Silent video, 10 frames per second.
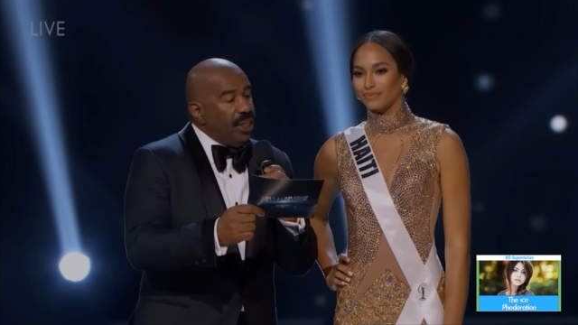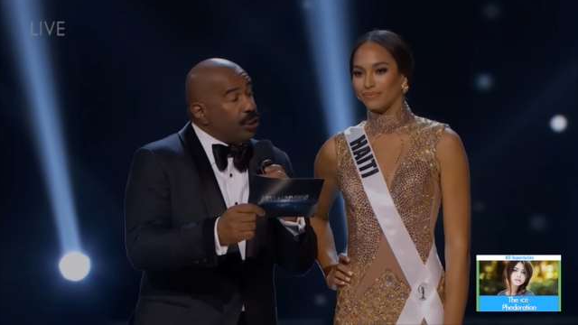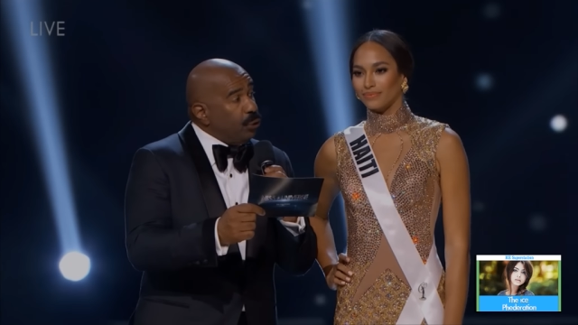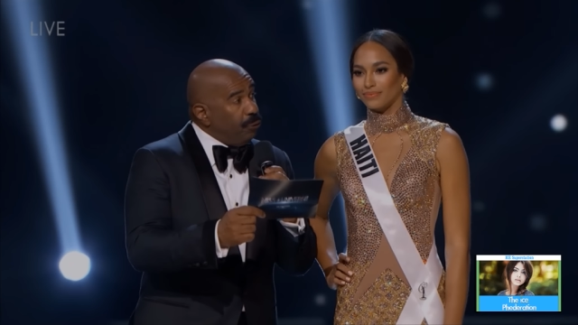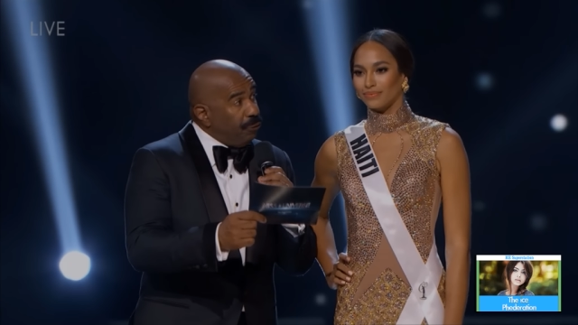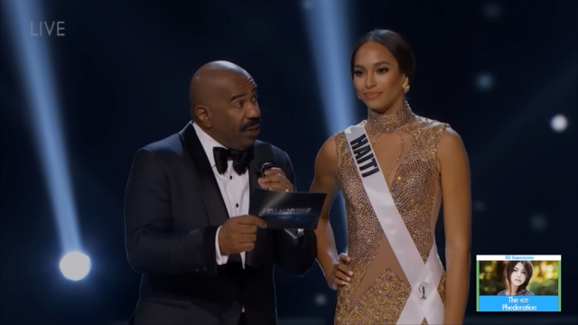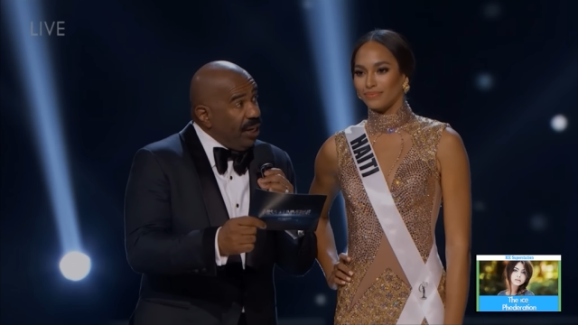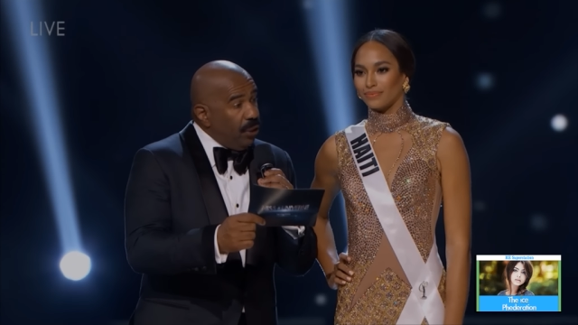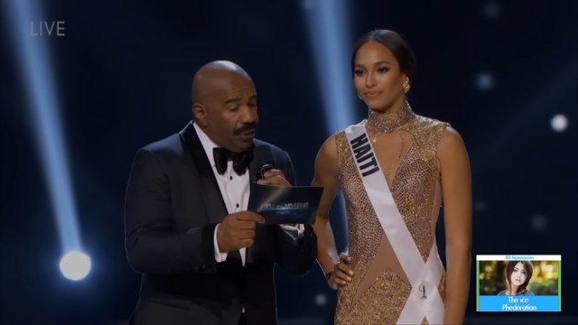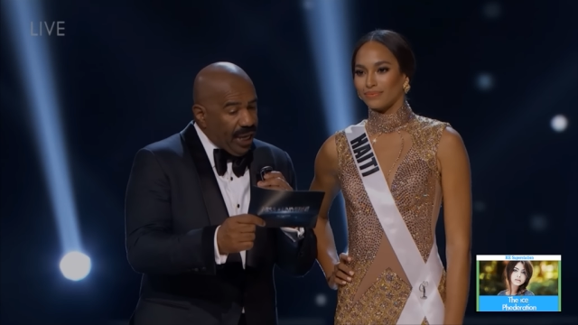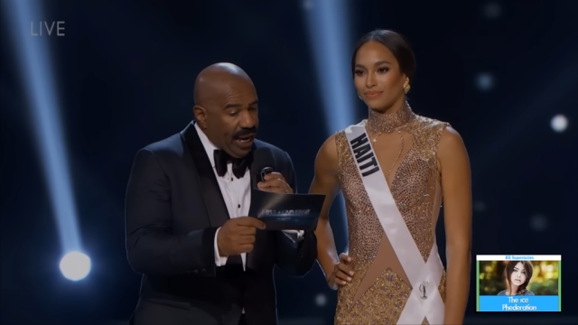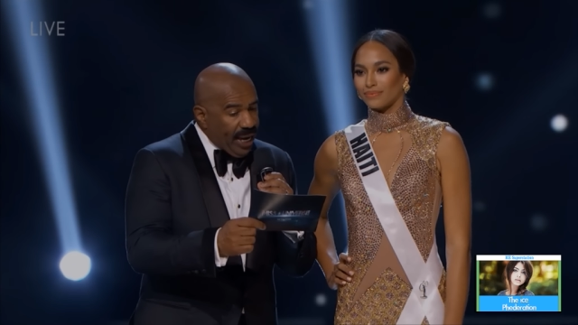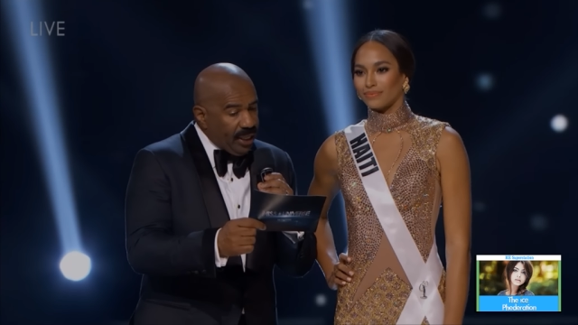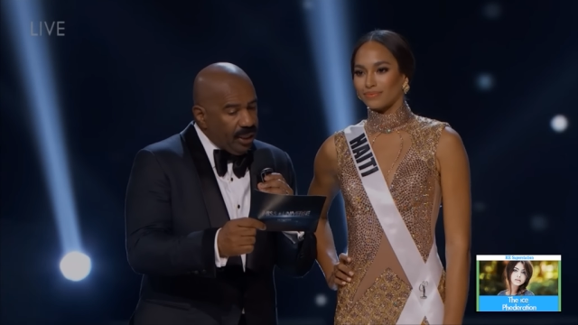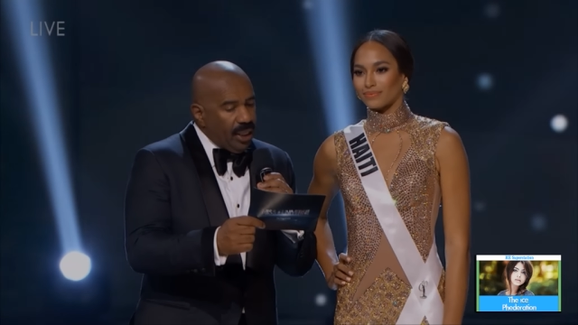Speaker 1: that you failed
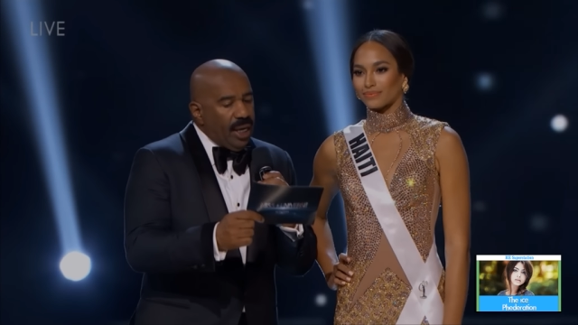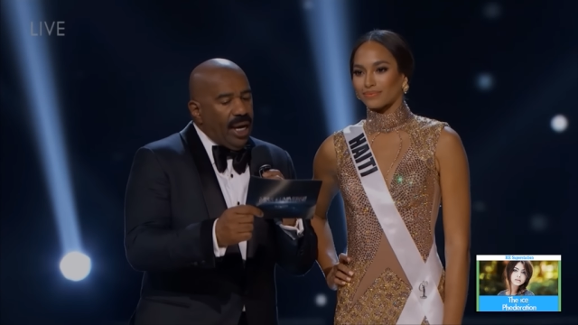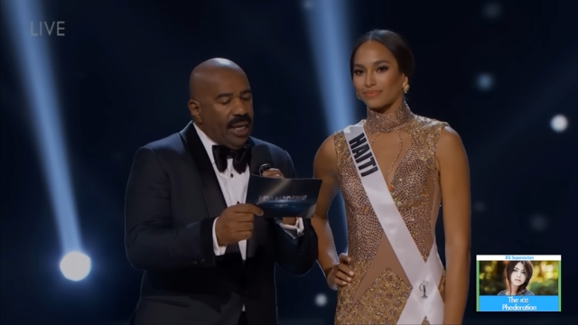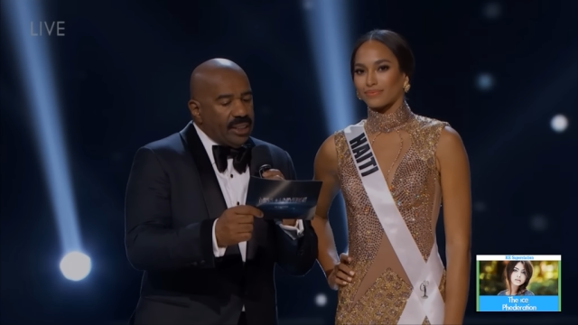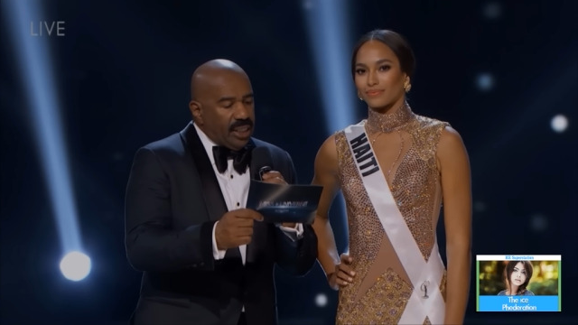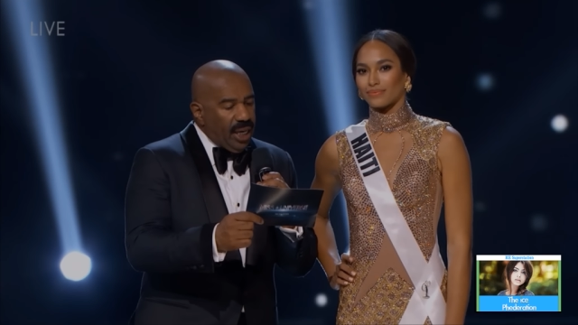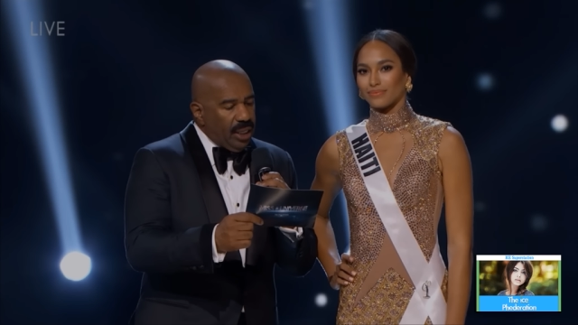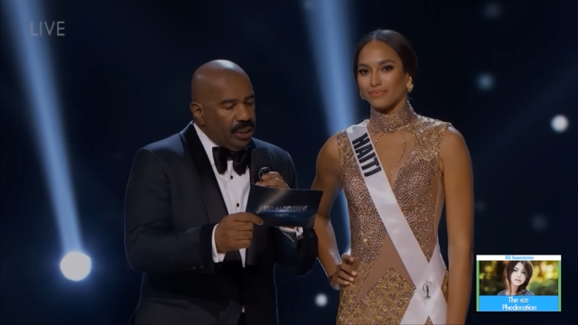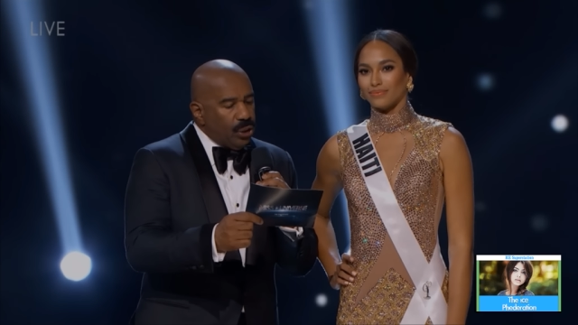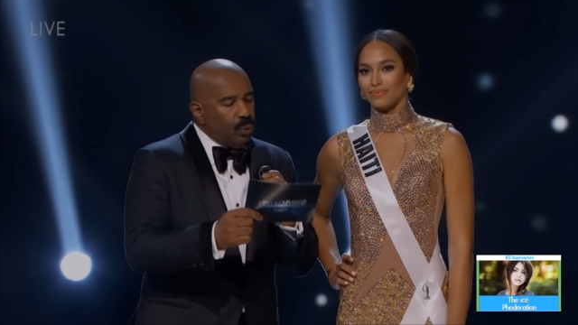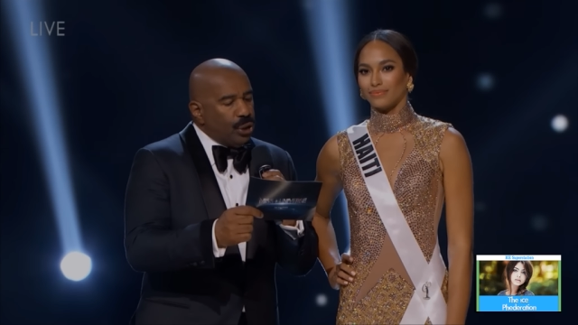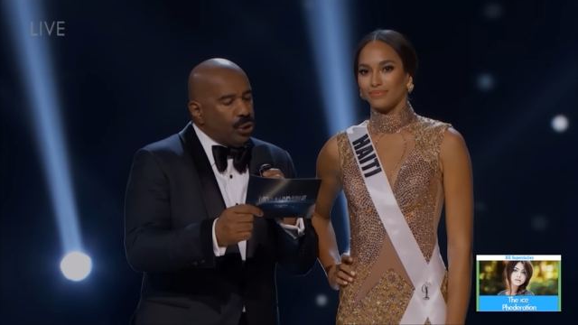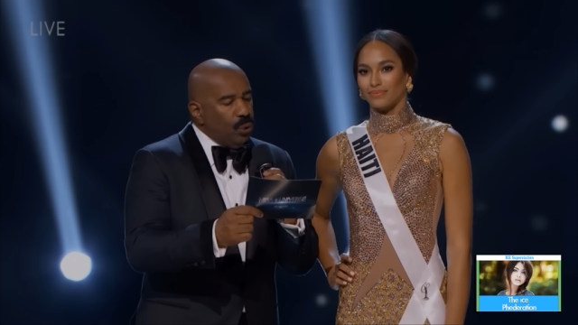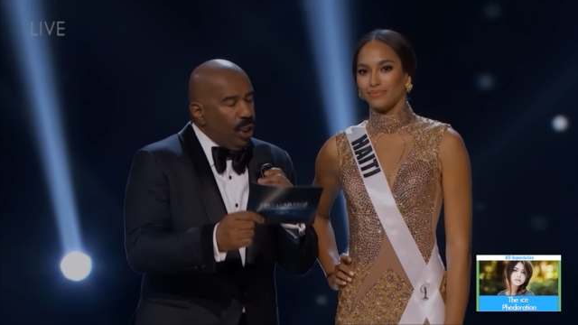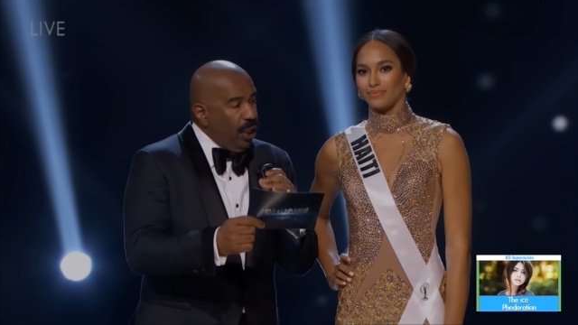at and tell us
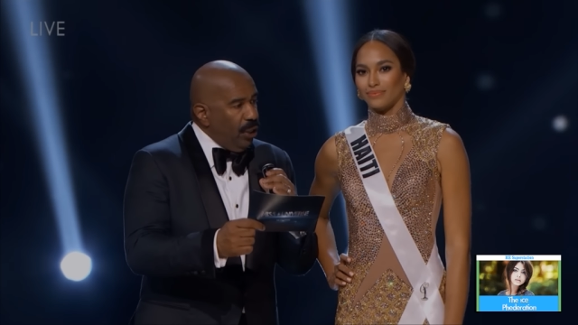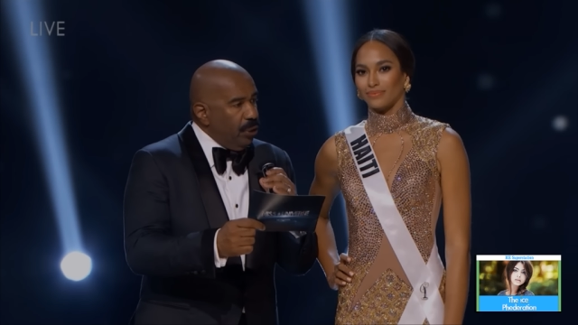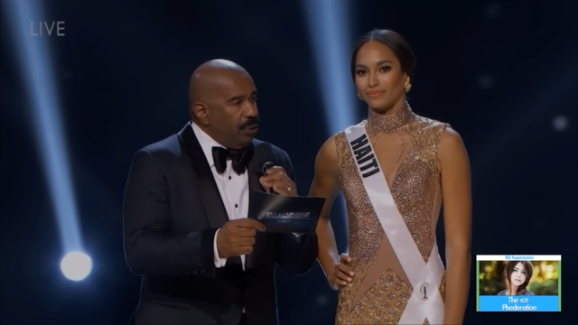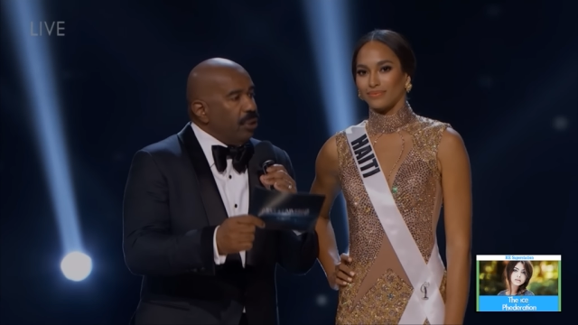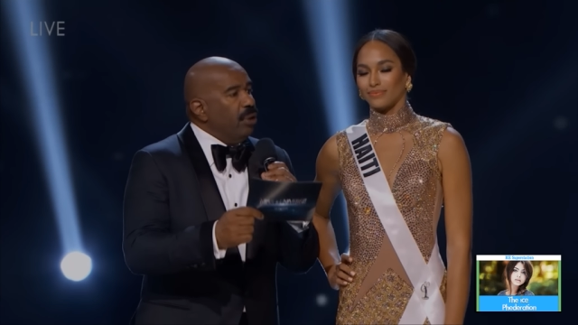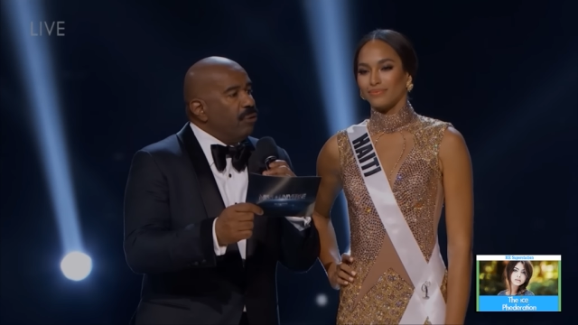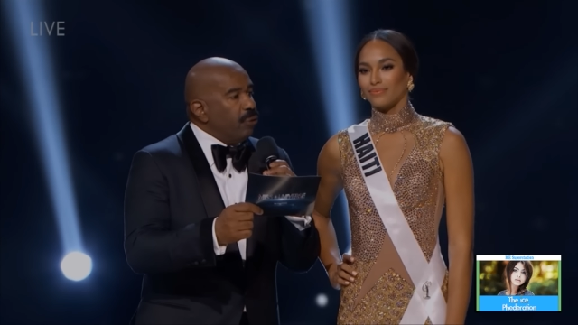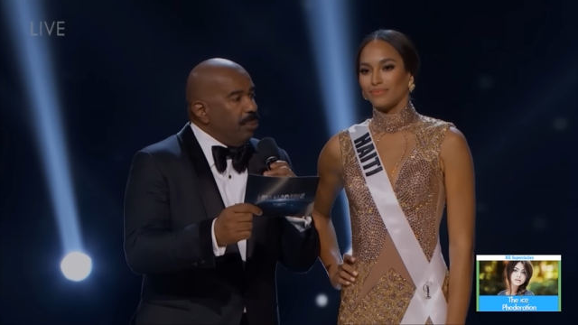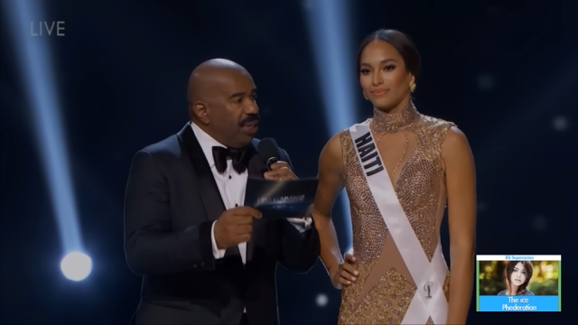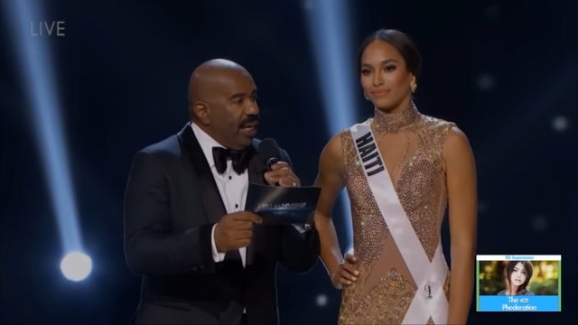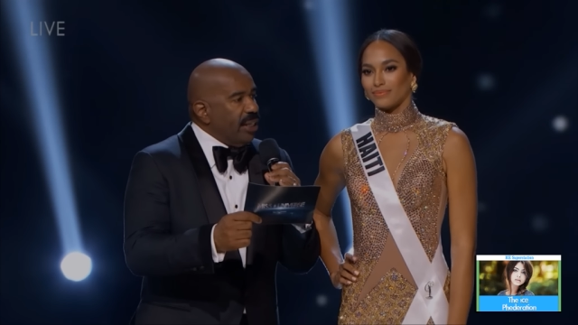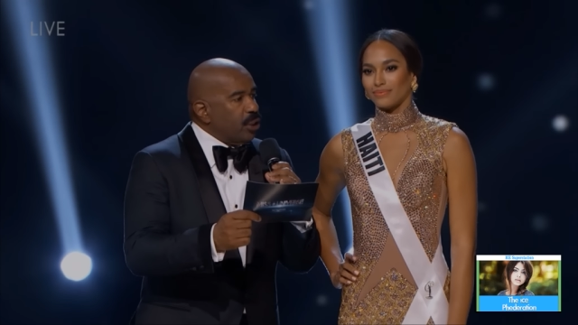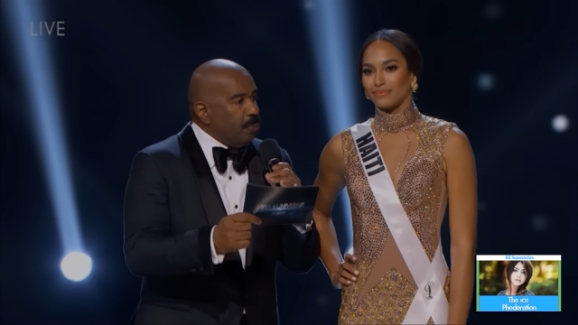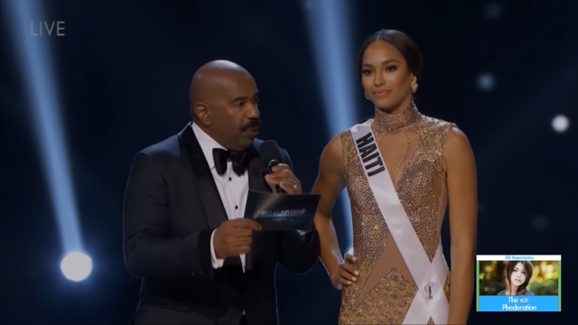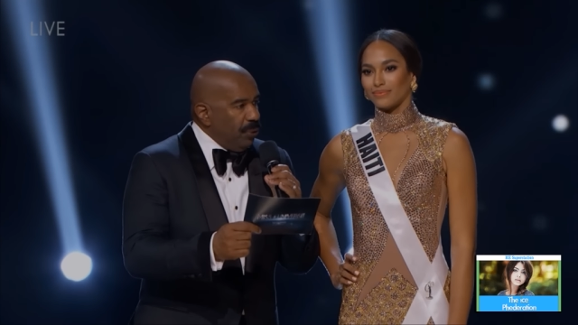what you learned from that
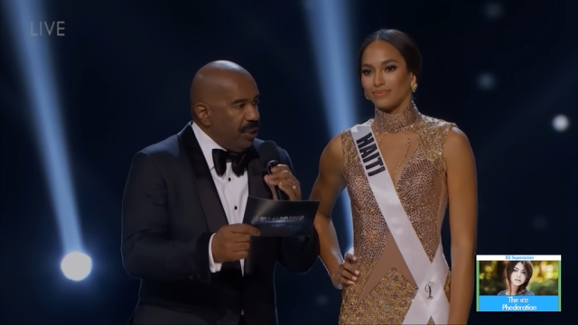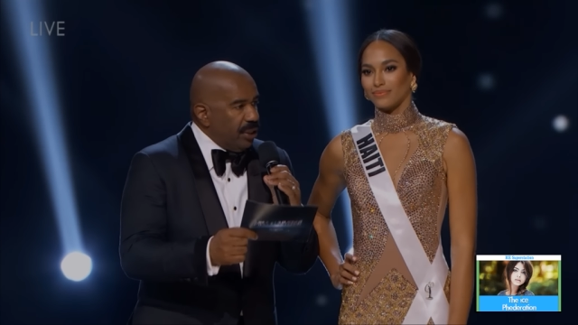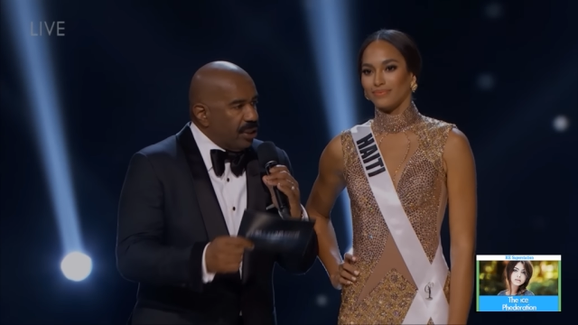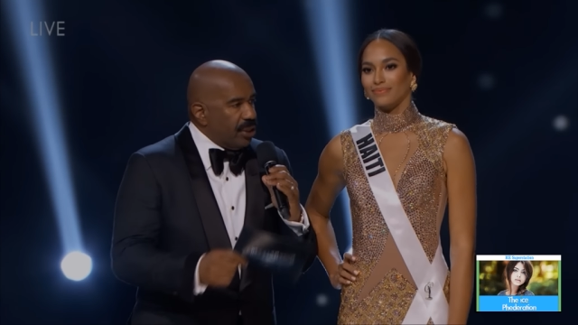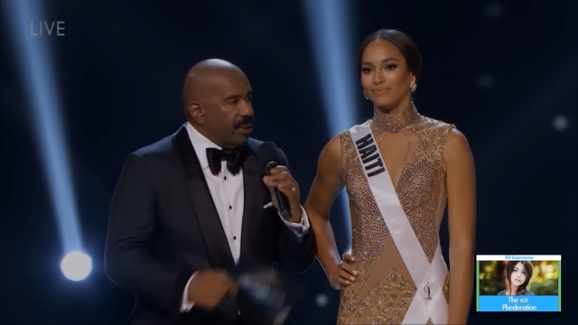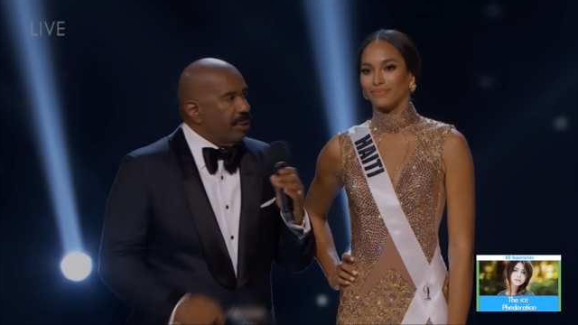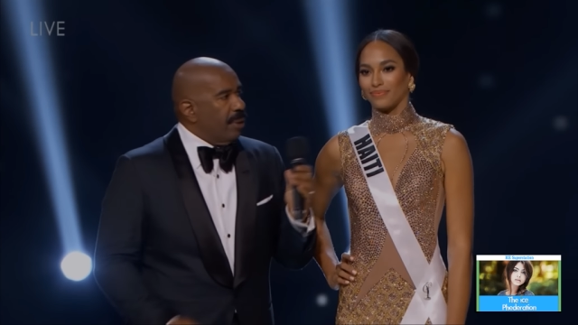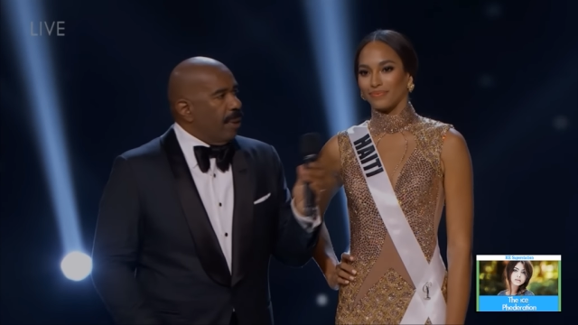experience.